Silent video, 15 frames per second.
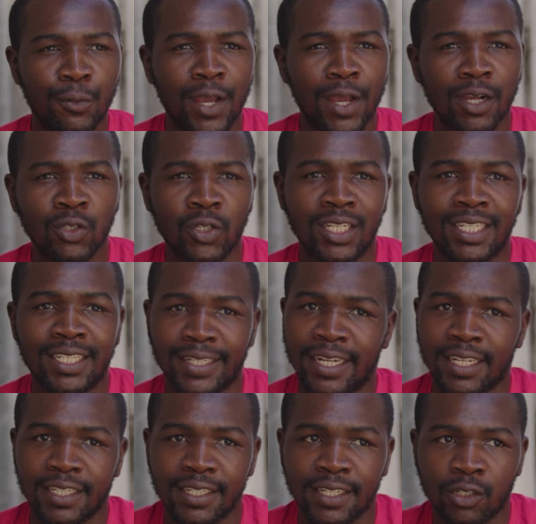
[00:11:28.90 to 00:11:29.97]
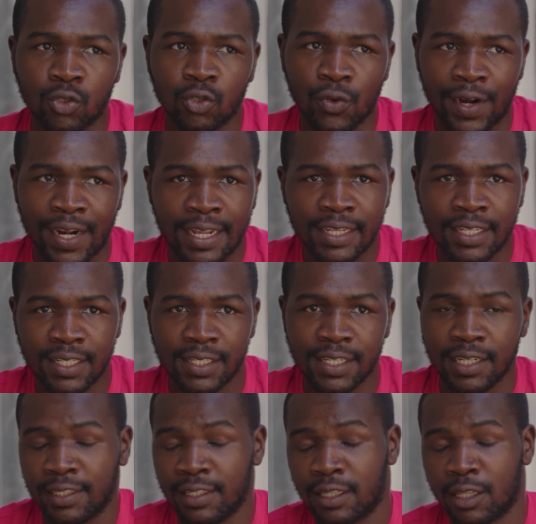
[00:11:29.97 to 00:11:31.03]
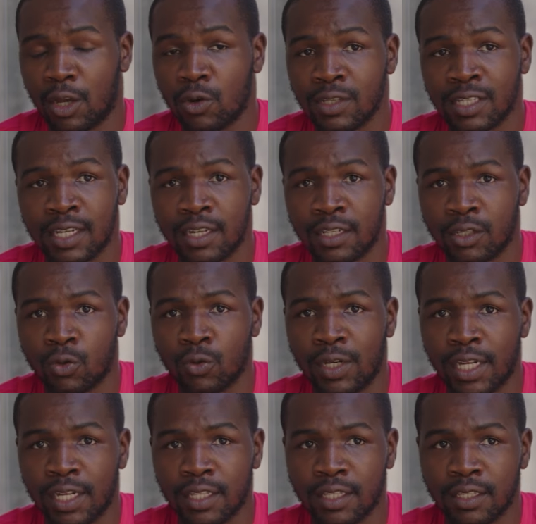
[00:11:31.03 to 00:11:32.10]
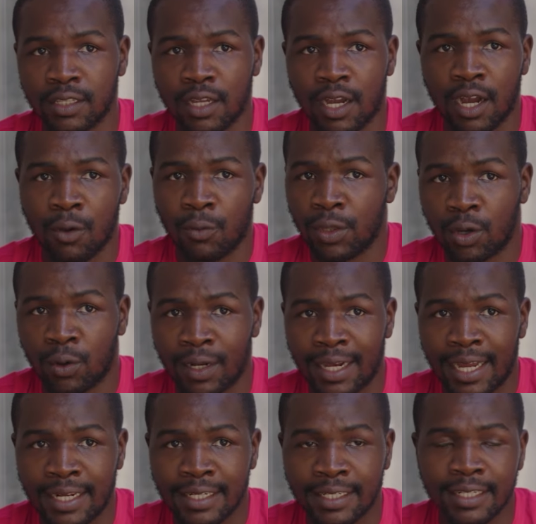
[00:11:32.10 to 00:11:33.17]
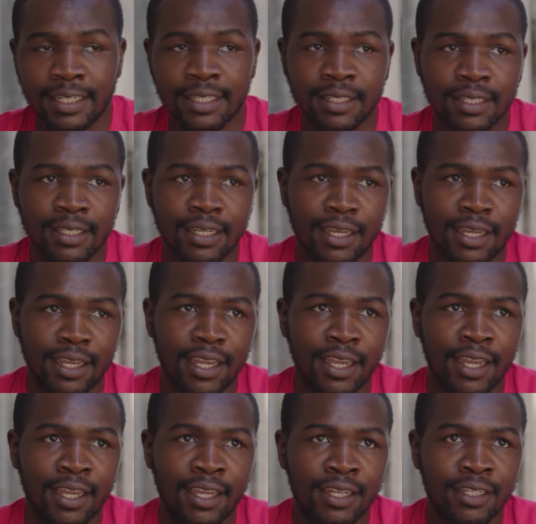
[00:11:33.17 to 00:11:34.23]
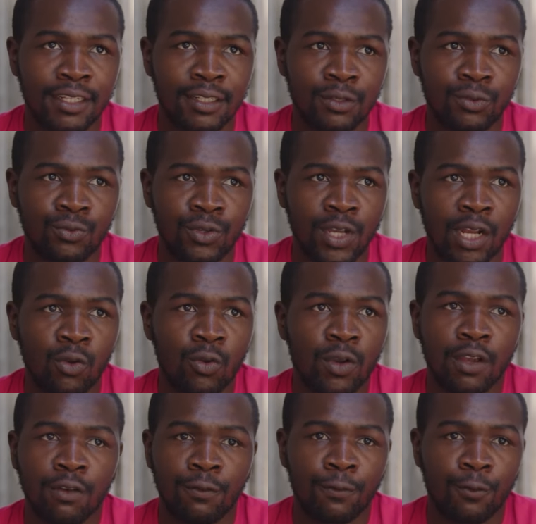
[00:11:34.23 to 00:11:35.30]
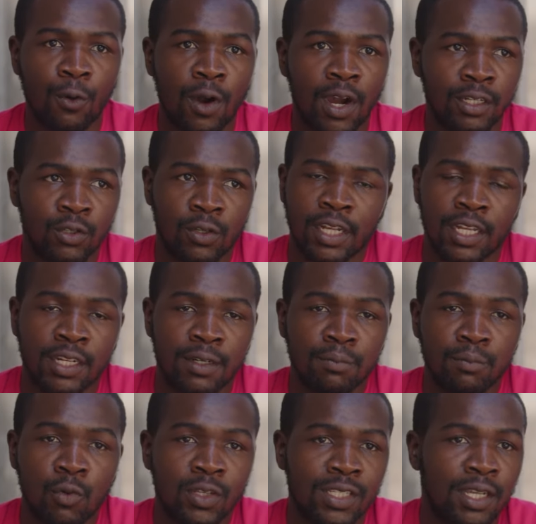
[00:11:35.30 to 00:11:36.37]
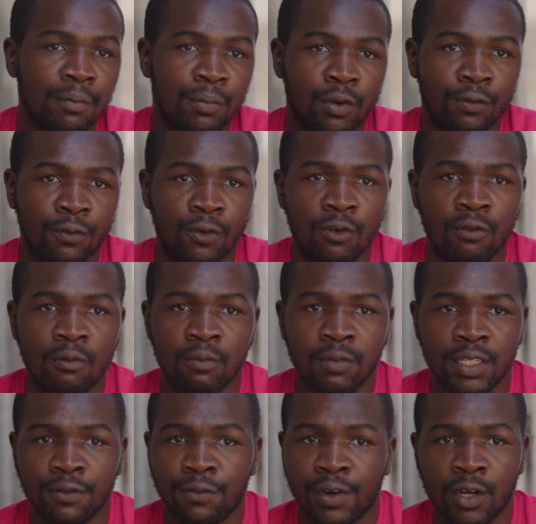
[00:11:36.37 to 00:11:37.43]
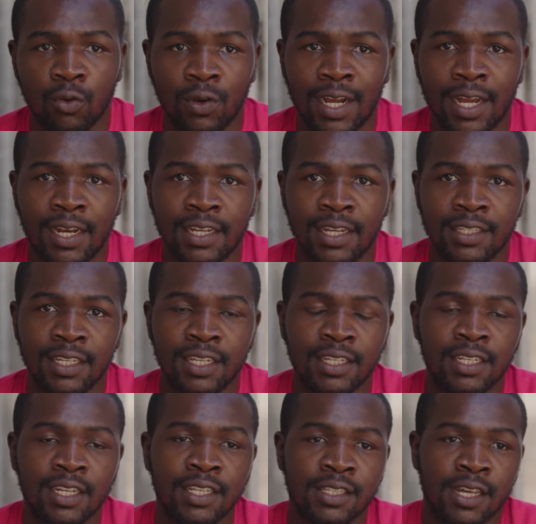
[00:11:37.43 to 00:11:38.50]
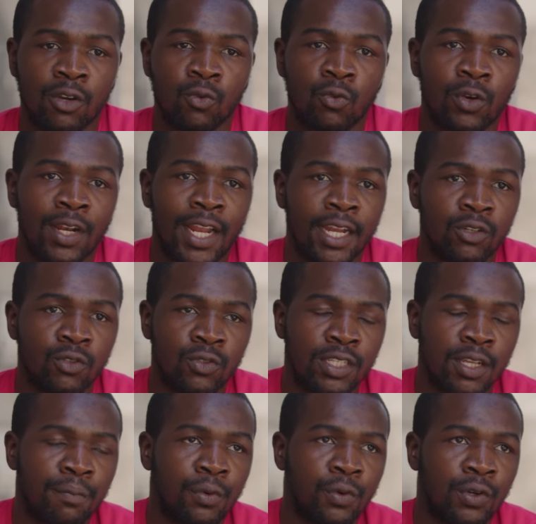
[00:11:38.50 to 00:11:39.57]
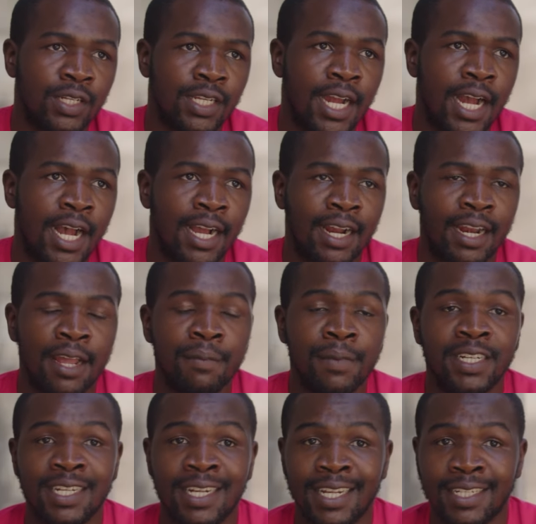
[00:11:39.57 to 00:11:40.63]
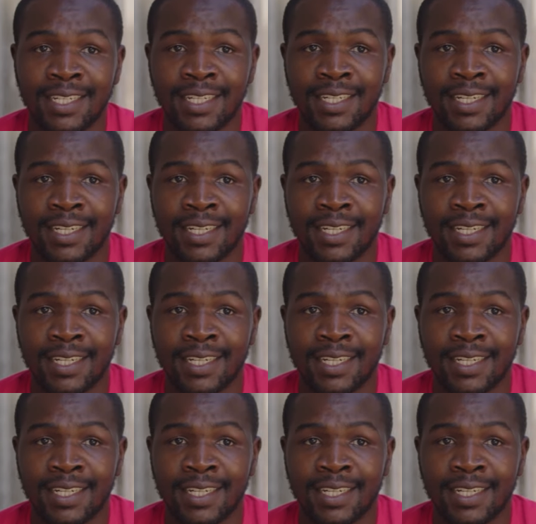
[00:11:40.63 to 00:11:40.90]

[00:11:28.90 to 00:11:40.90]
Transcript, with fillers: We're actually targeting to reach 6,000 students uh, with our lanterns, and we are looking forward to get more support from different organizations that would like to support uh, climate-related